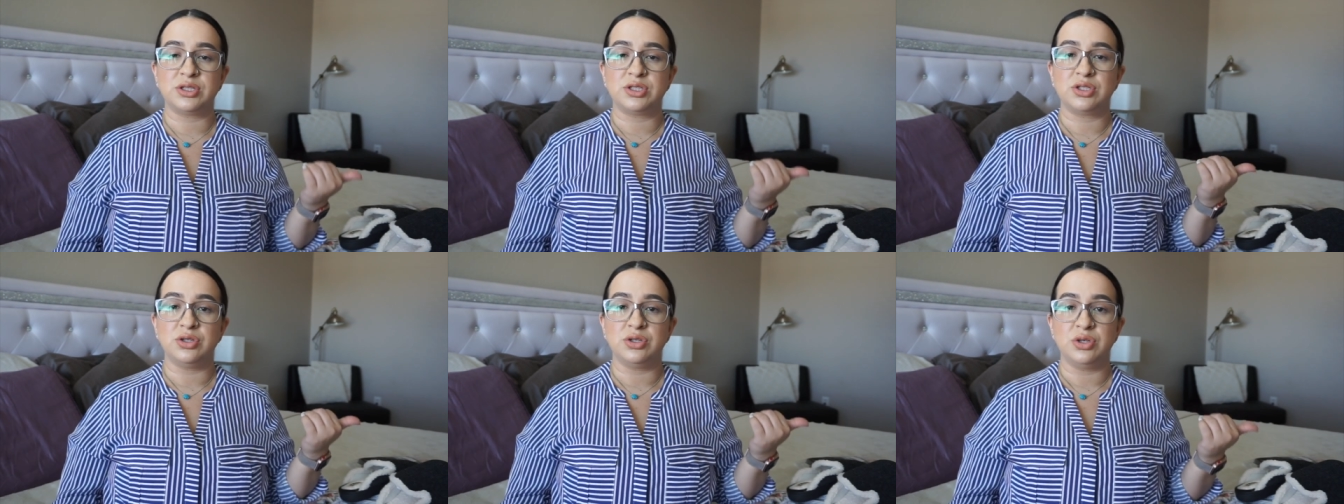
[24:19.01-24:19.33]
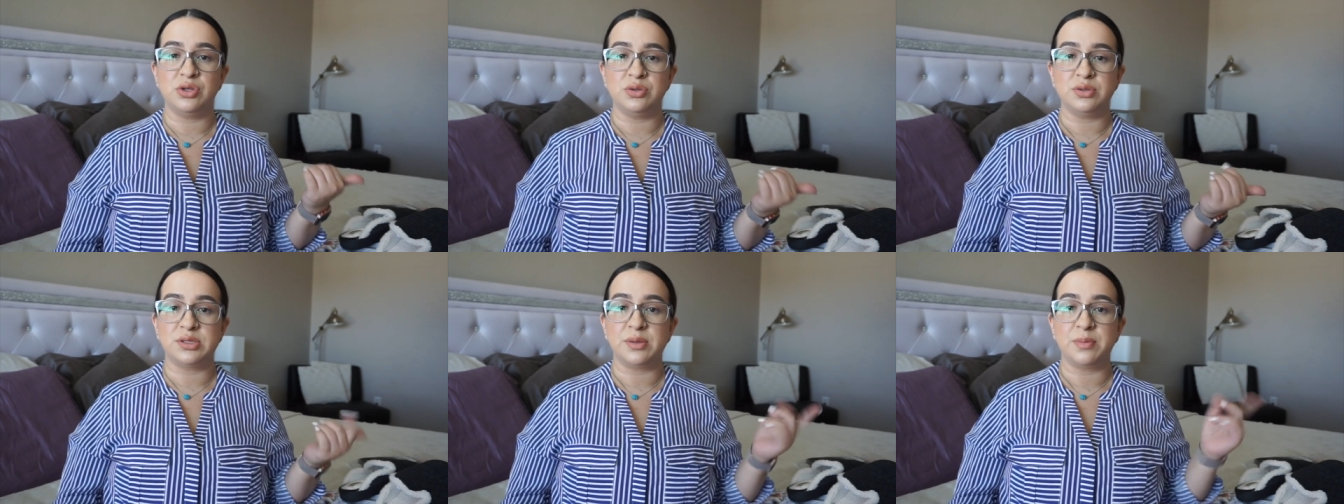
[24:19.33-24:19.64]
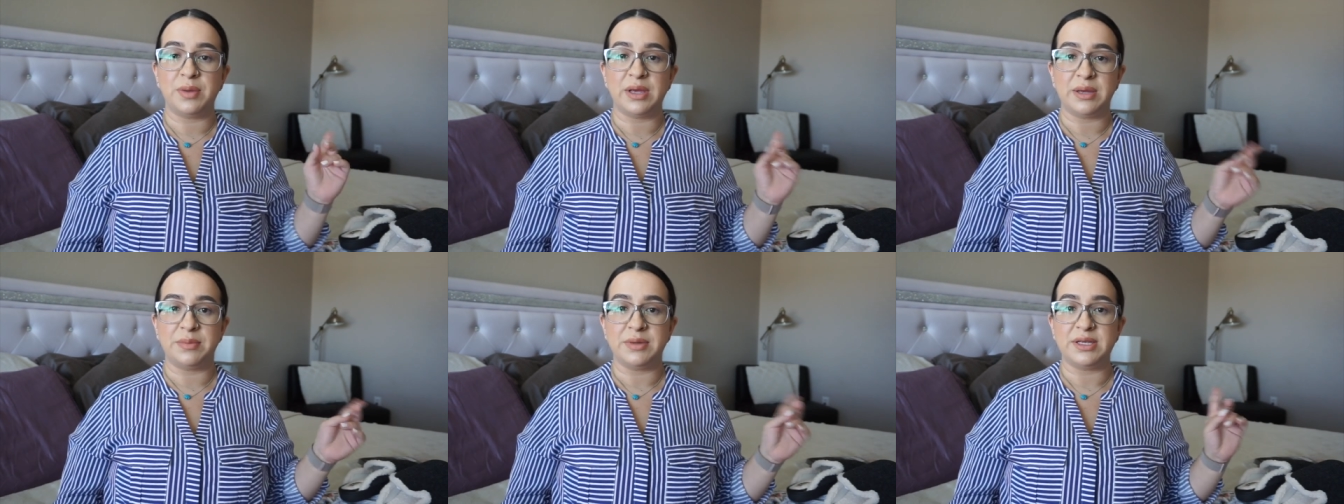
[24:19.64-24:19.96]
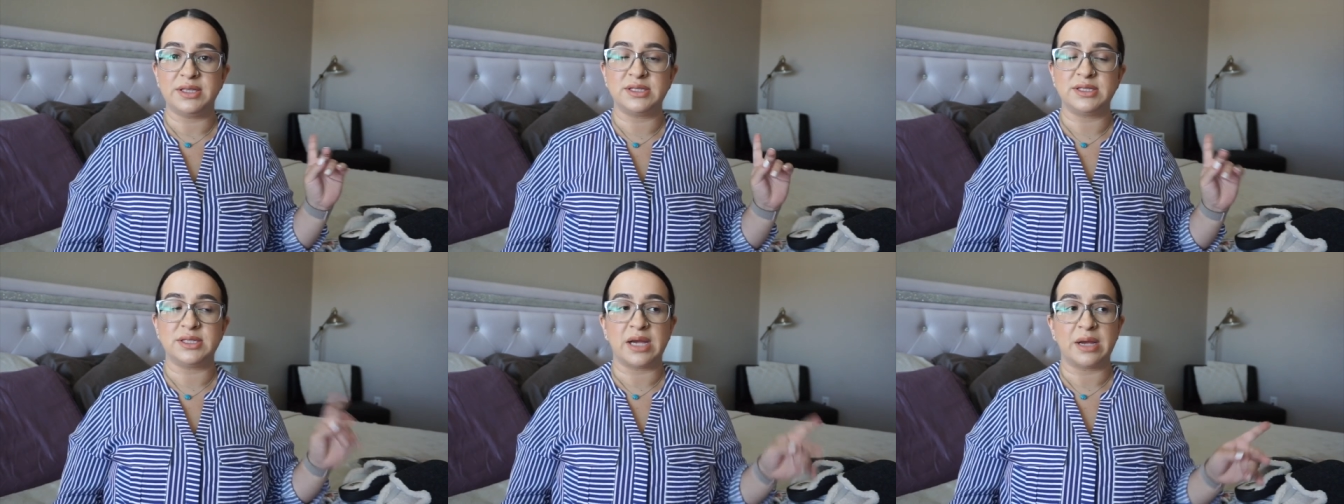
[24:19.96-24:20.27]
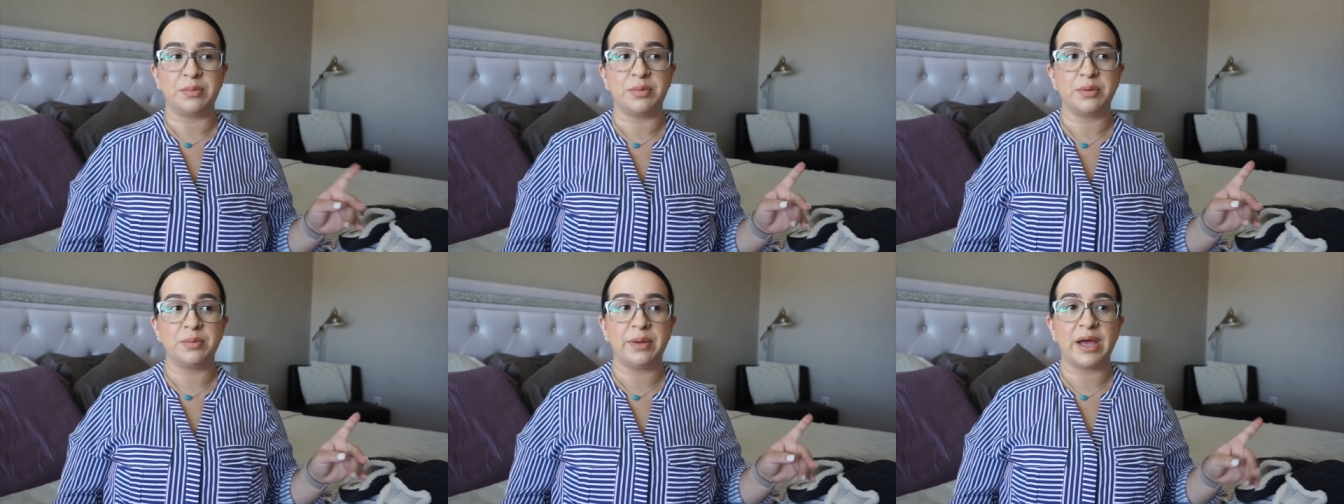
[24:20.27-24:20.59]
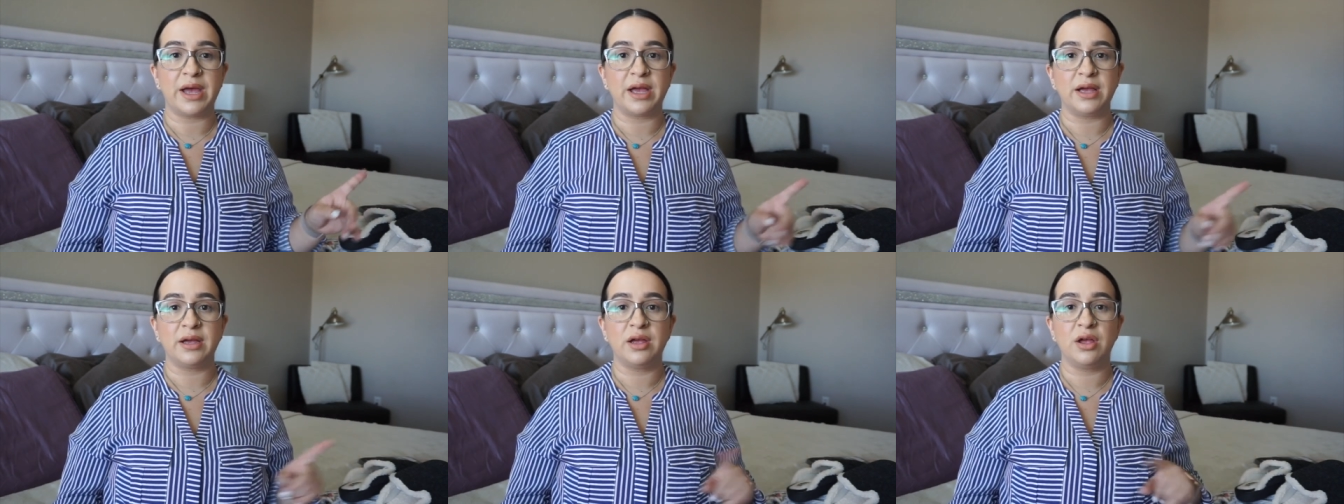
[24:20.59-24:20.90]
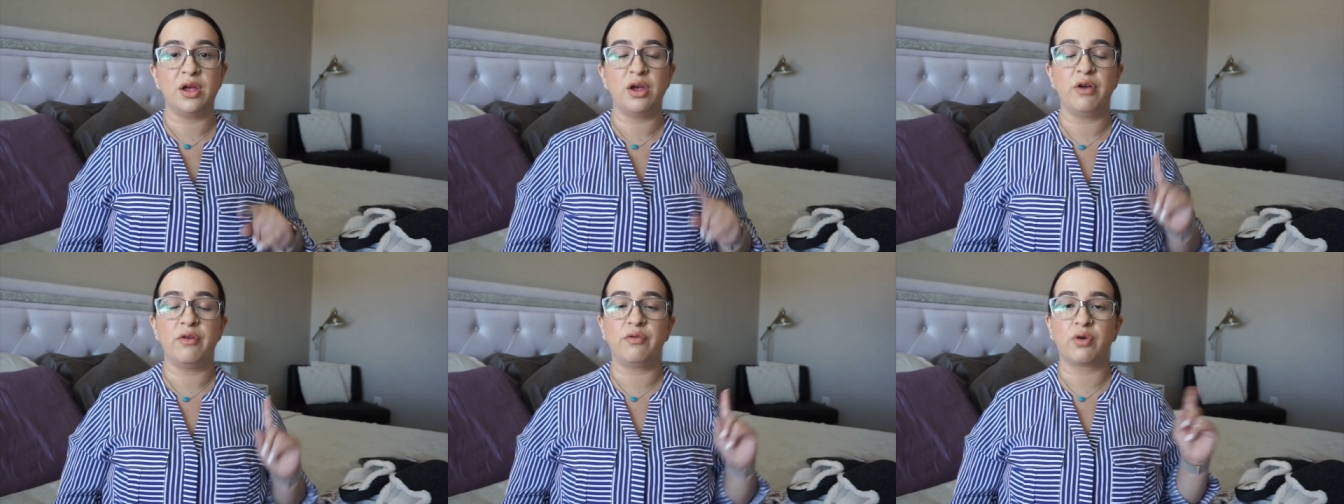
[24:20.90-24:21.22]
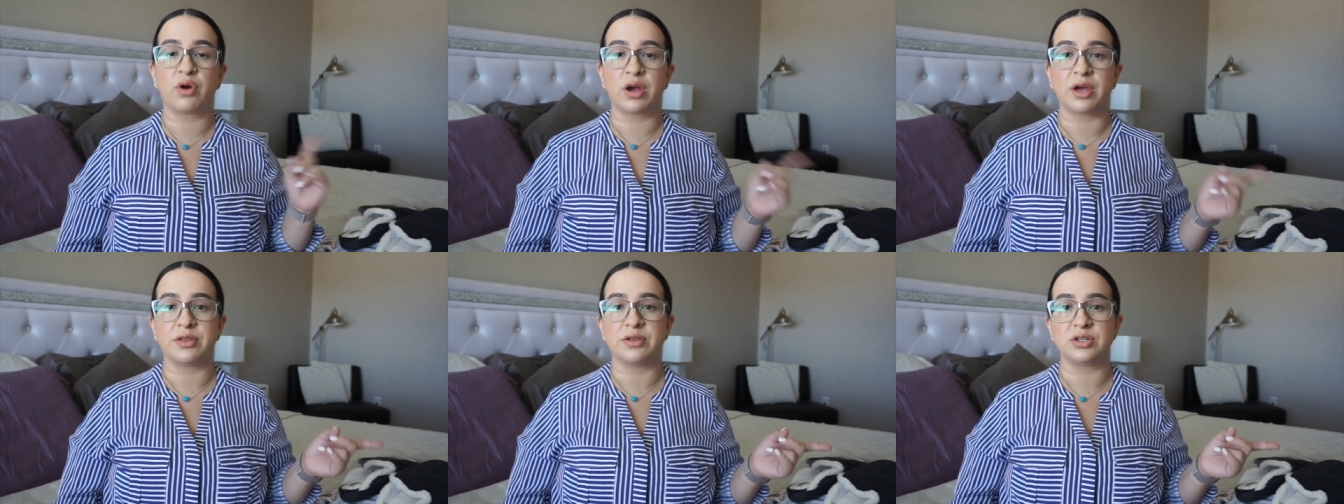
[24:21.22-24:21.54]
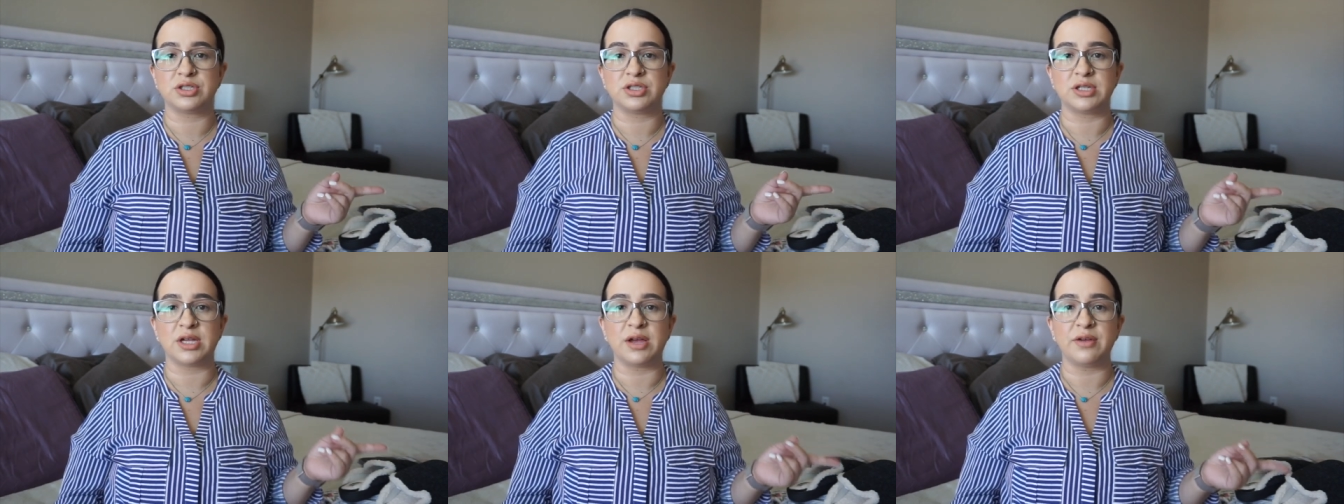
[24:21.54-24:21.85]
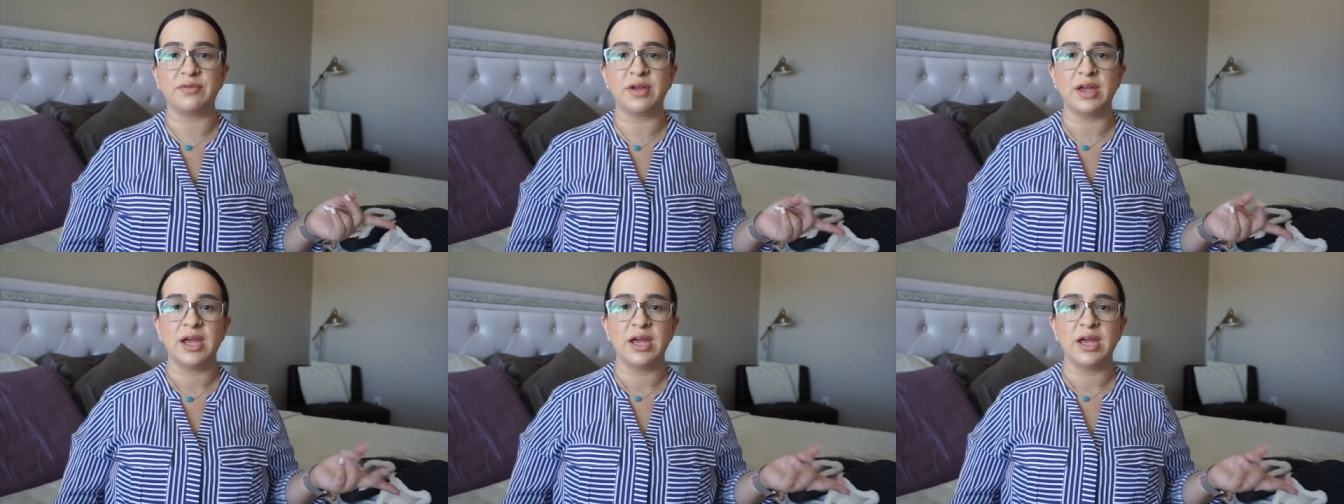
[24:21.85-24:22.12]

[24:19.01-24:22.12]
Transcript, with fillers: to use the baby's diaper bag for other stuff